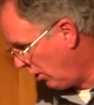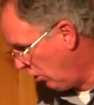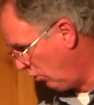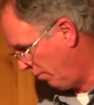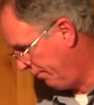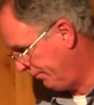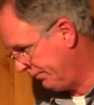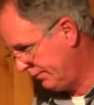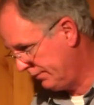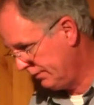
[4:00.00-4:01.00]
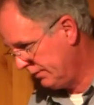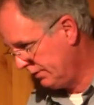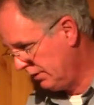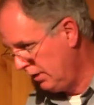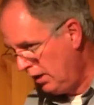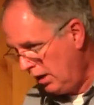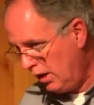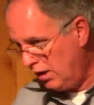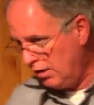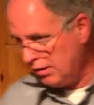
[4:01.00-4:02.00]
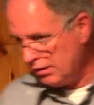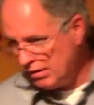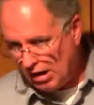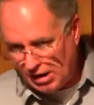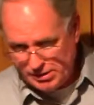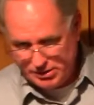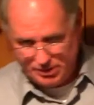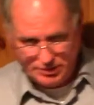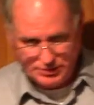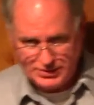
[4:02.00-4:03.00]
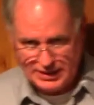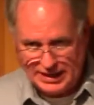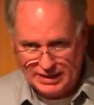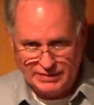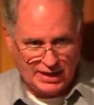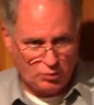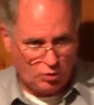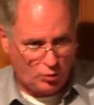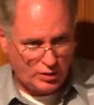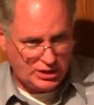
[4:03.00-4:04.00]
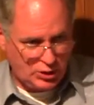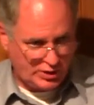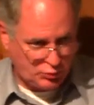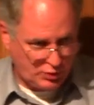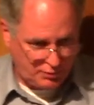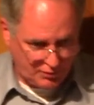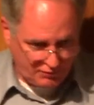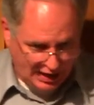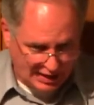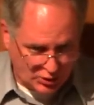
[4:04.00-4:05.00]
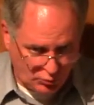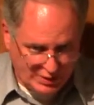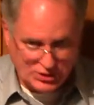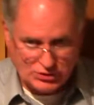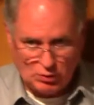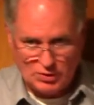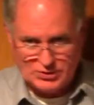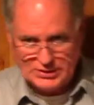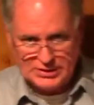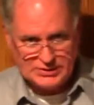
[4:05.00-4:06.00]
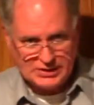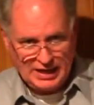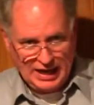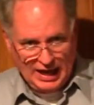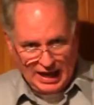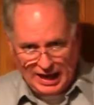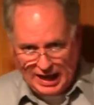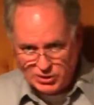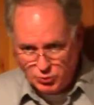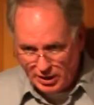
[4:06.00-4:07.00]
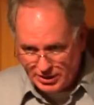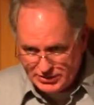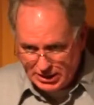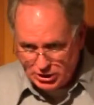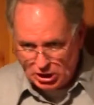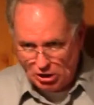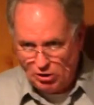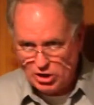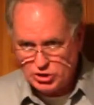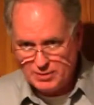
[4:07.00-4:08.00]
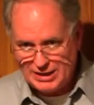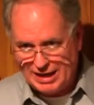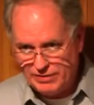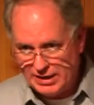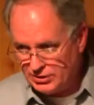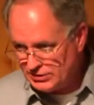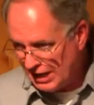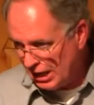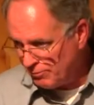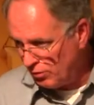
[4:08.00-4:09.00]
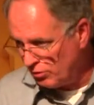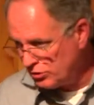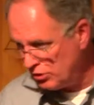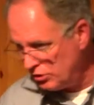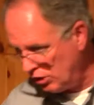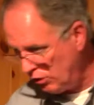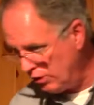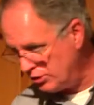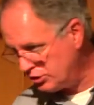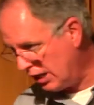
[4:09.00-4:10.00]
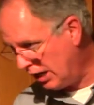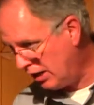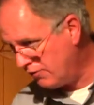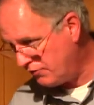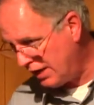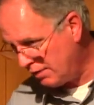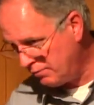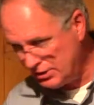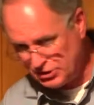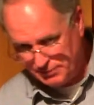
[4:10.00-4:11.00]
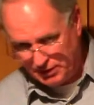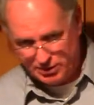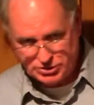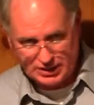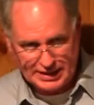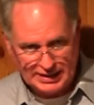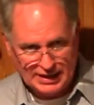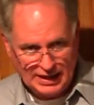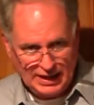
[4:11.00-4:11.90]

home. Uh, gardeners, in that what we do is we provide the resources as well as the encouragement and the example to nourish our family spiritually.